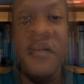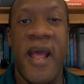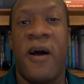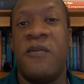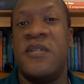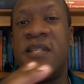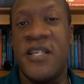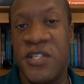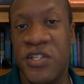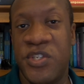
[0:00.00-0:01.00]
Now,
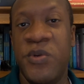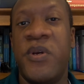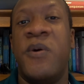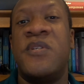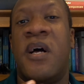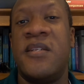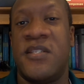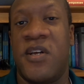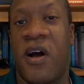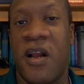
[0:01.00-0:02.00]
Section 2 goes on
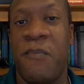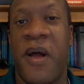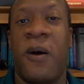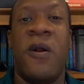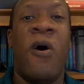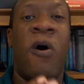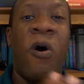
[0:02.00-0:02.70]
to talk about